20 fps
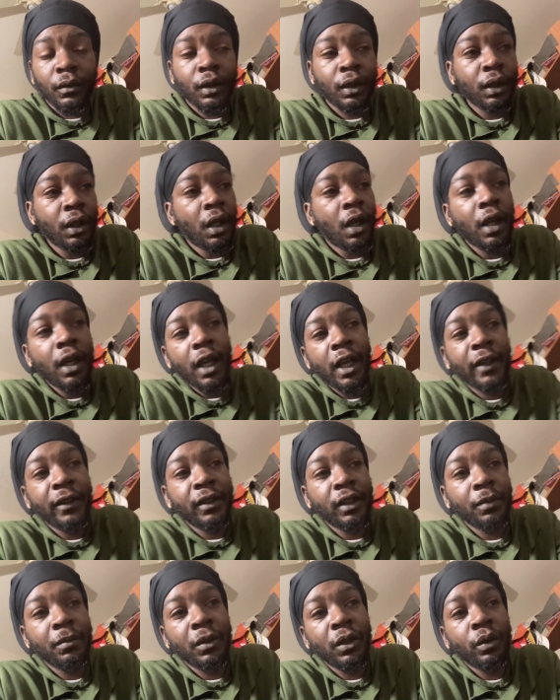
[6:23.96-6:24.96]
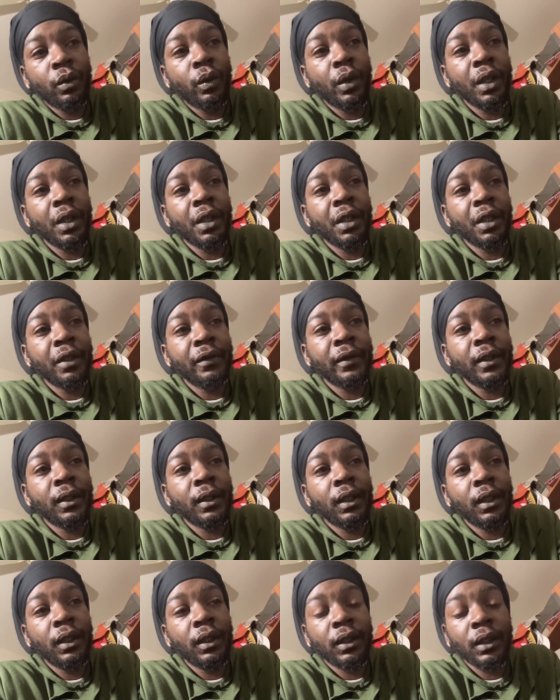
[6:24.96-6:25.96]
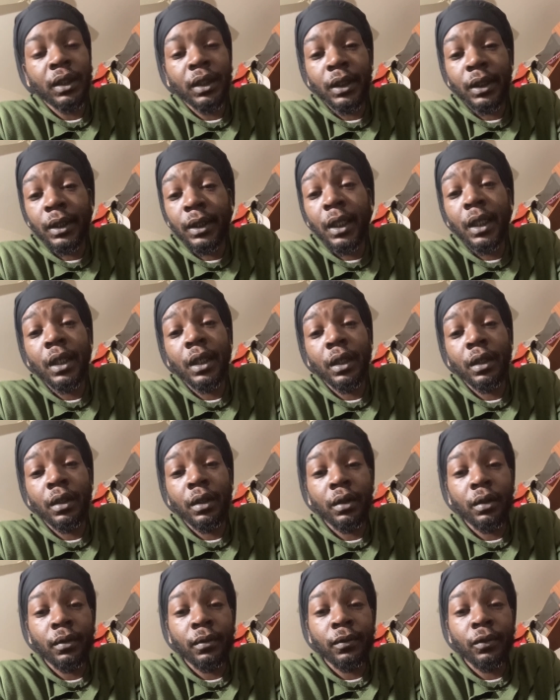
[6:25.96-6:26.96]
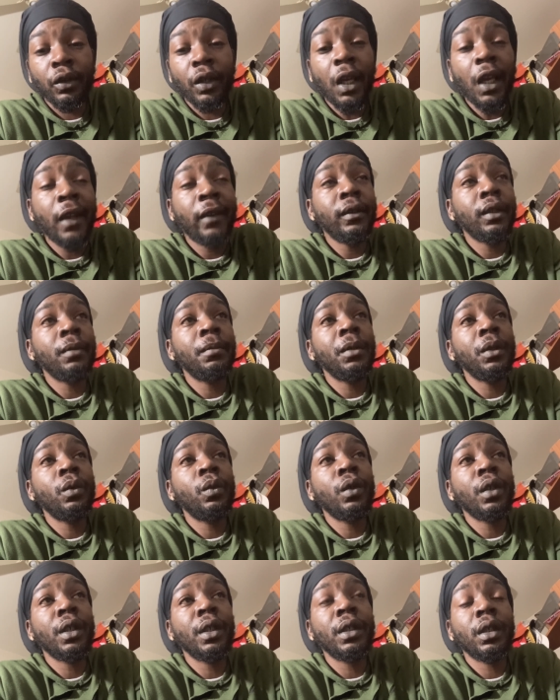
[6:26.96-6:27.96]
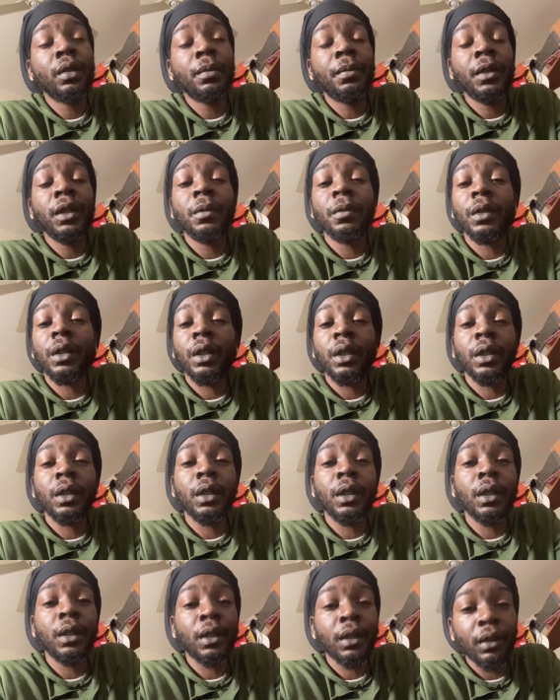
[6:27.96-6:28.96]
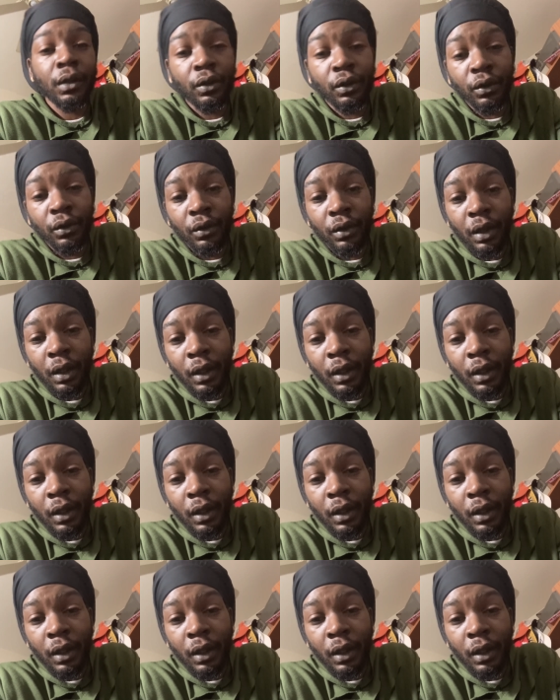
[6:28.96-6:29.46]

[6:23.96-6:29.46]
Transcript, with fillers: y'all have to be wary of the things that you're taking in. You have to be wary of the people that you're listening to.